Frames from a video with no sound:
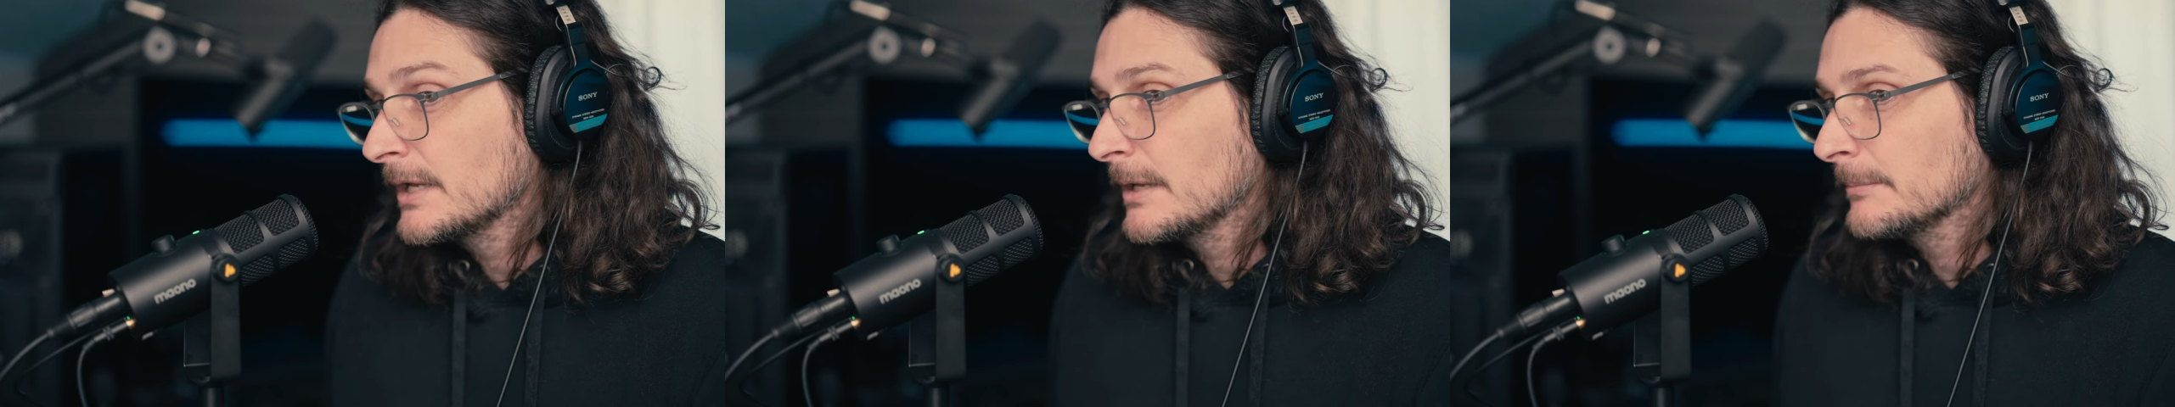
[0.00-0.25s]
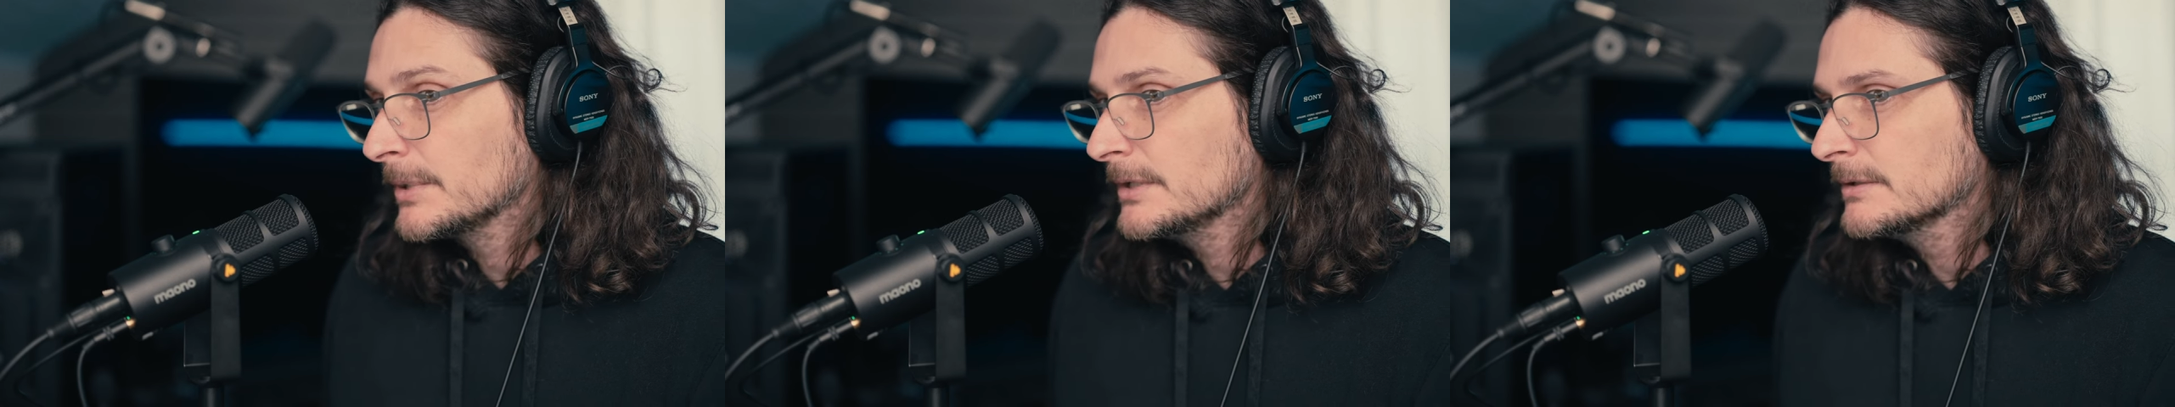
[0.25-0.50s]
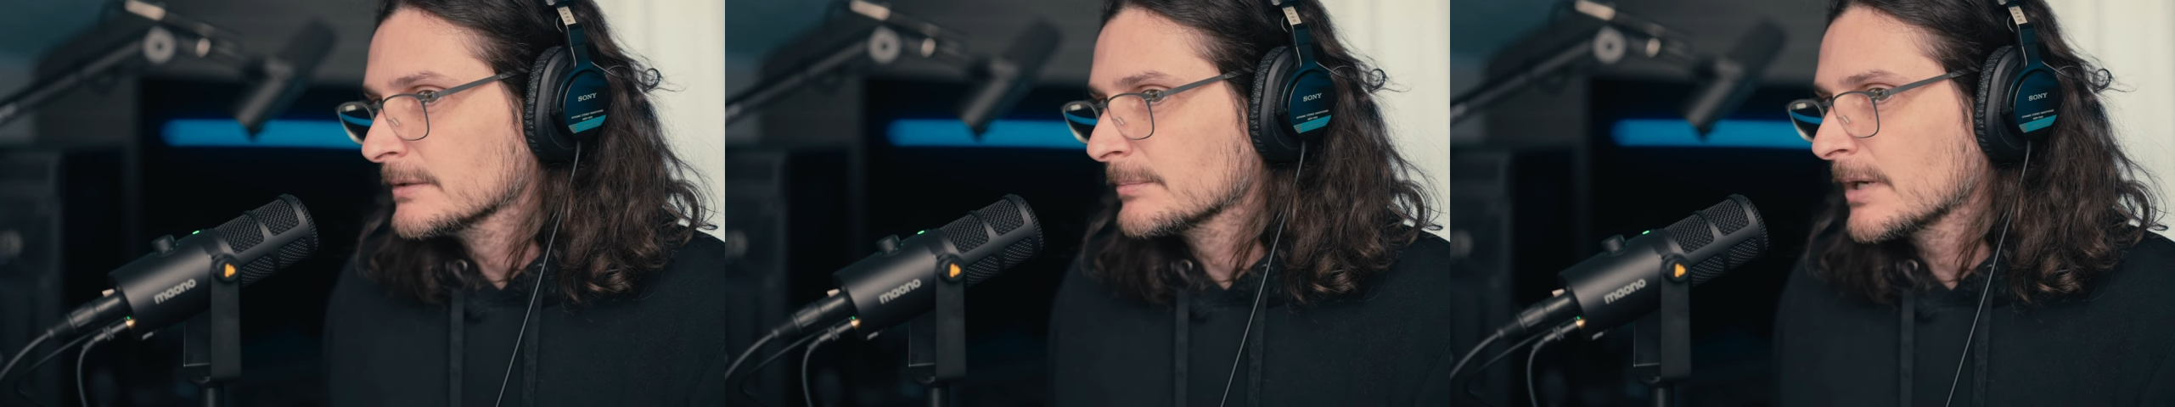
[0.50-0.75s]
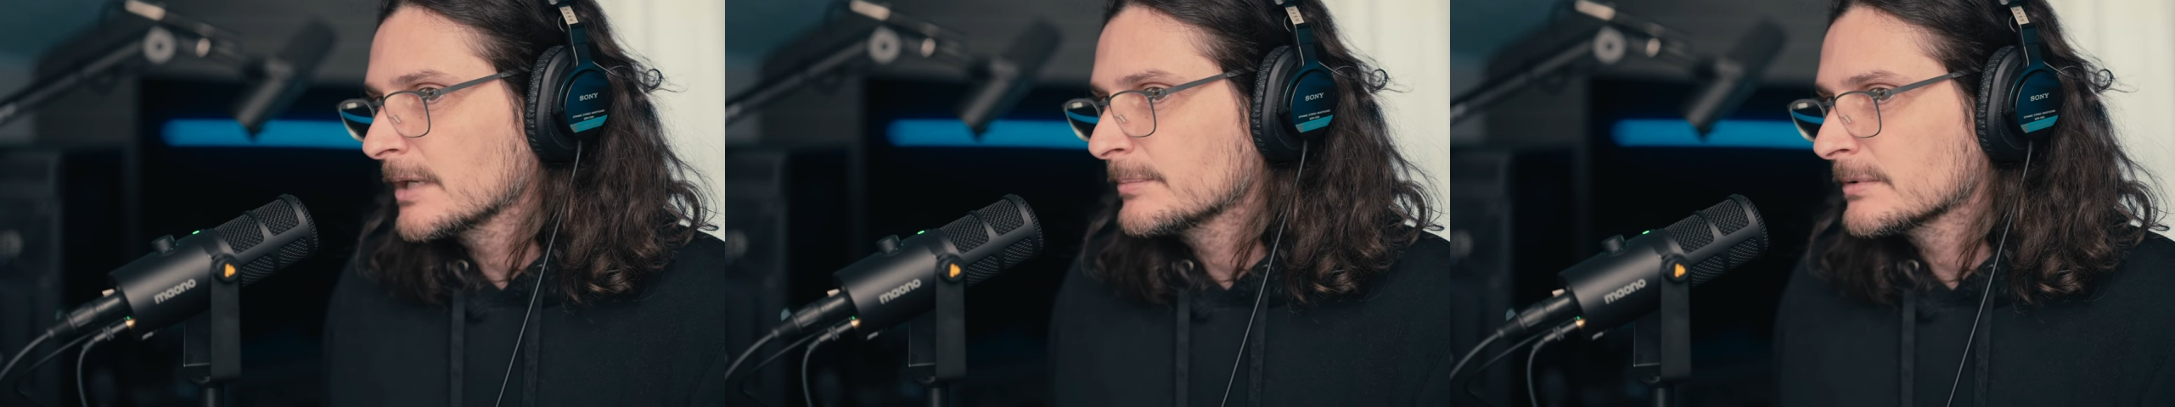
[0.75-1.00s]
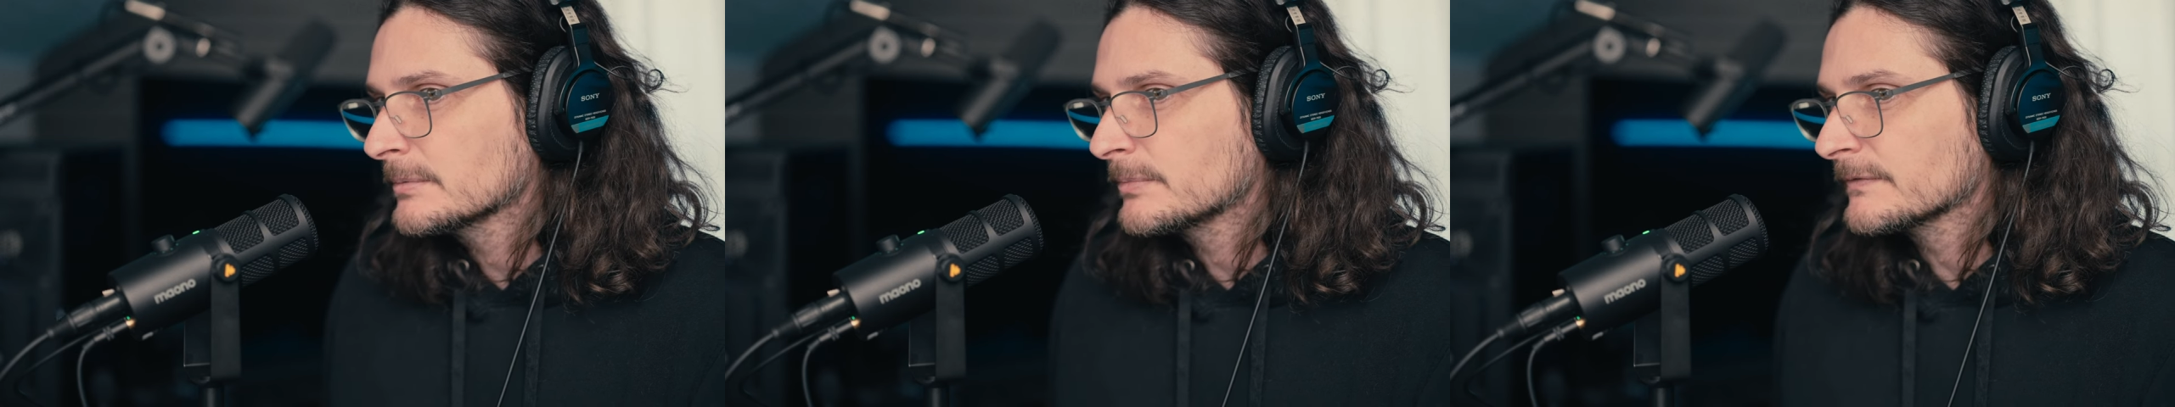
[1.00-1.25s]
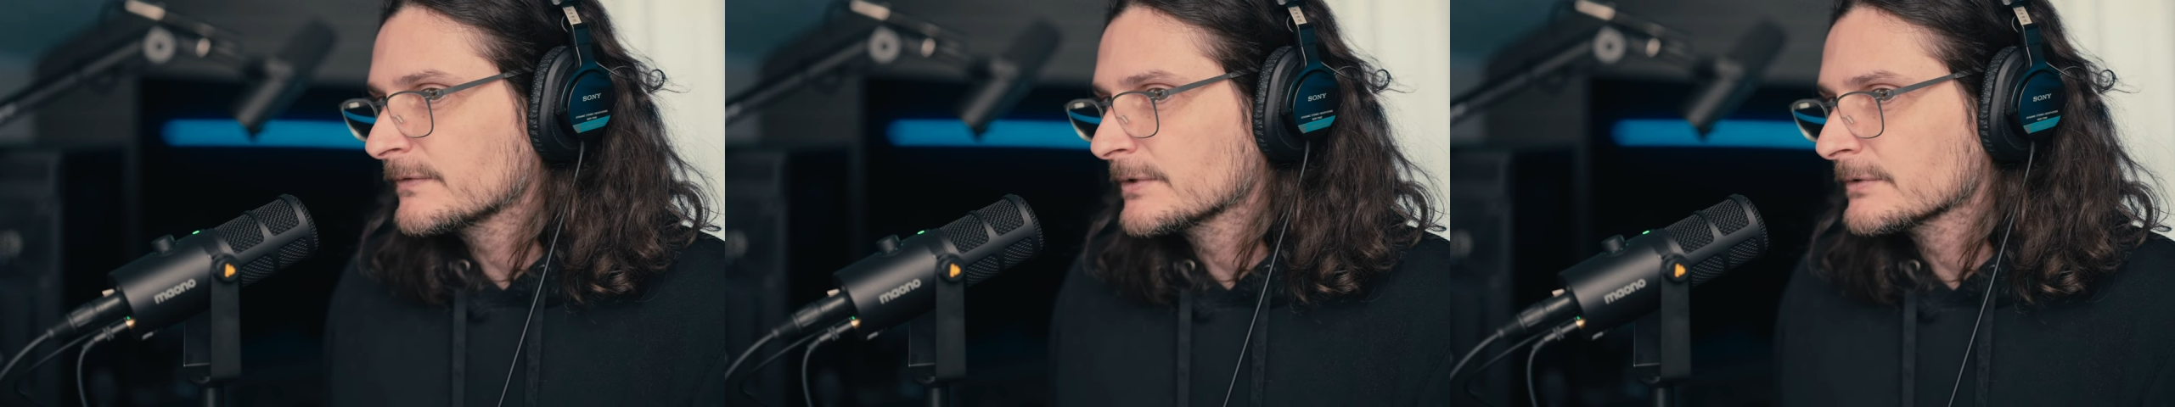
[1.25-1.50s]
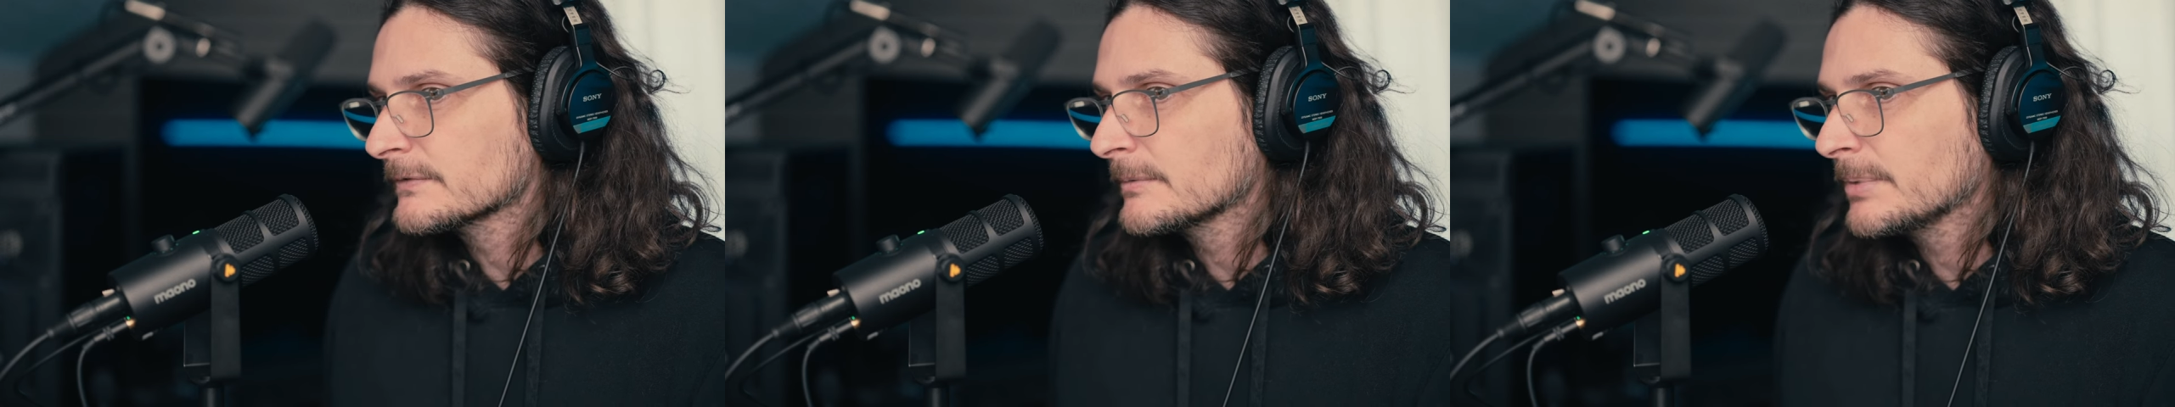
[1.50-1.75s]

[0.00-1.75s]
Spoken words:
Peter Piper prefers the